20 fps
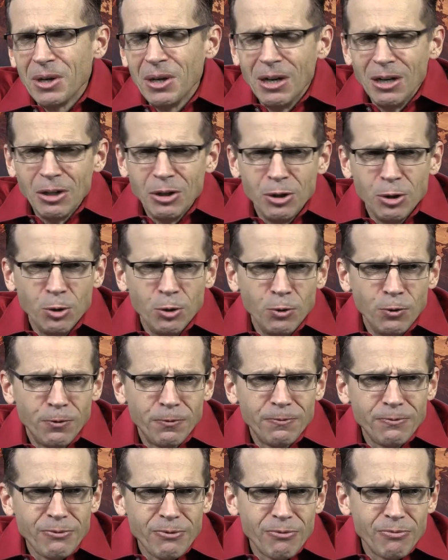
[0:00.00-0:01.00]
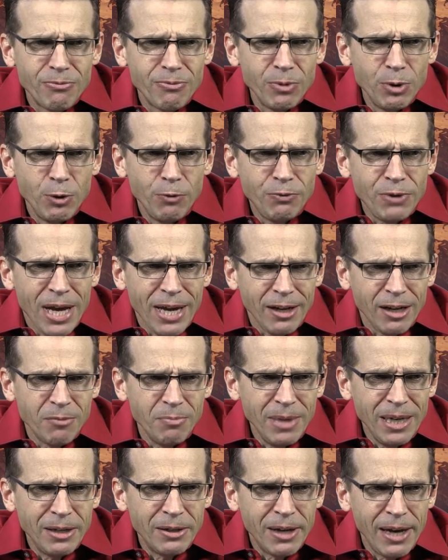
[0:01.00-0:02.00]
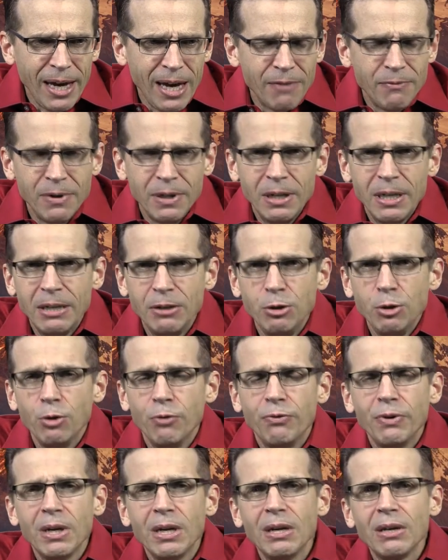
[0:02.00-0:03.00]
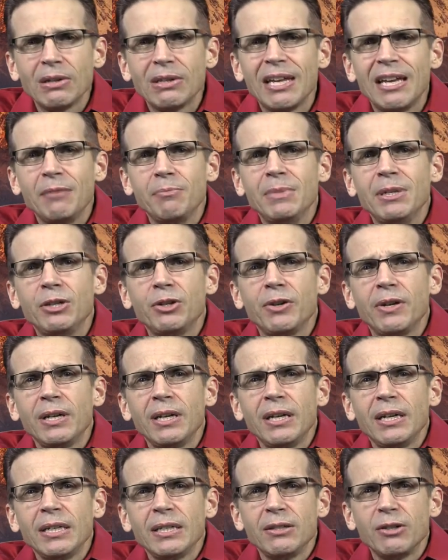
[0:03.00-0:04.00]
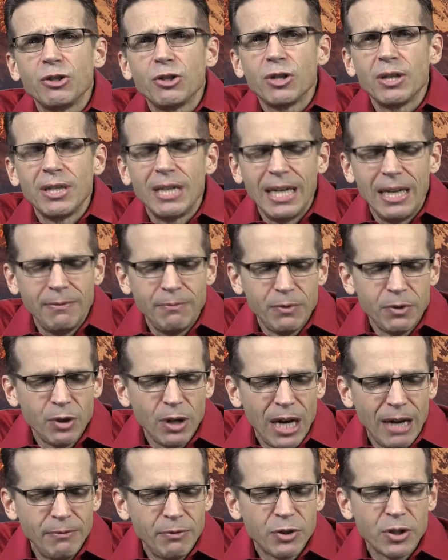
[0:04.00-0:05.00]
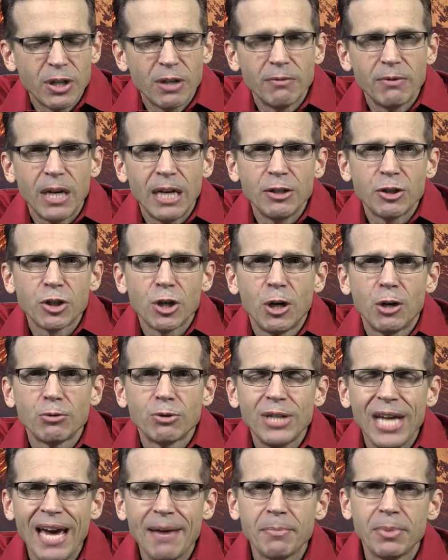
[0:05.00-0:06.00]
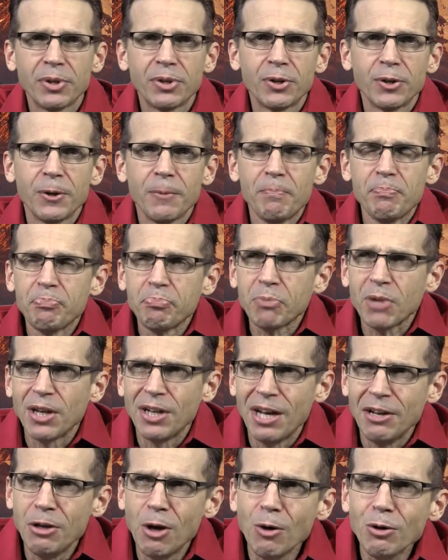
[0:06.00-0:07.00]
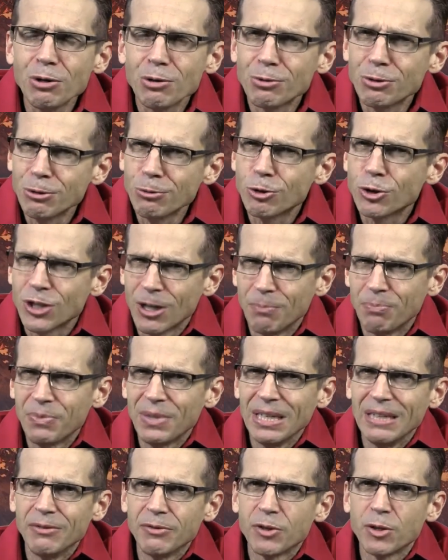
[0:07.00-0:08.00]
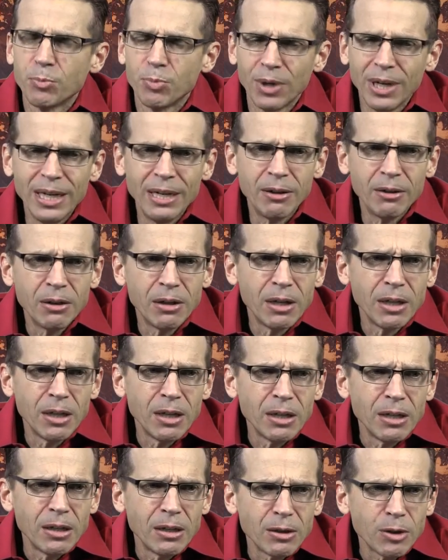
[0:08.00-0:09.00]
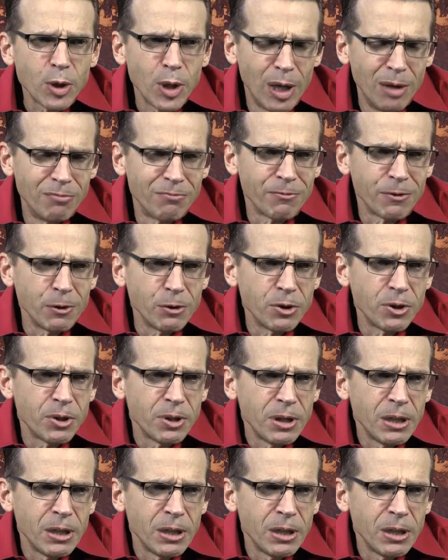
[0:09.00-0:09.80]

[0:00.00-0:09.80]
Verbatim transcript: You've you've taken me to heaven, and you've let me I, have, I've, I saw Tabitha, and I know you'll do something to bring comfort.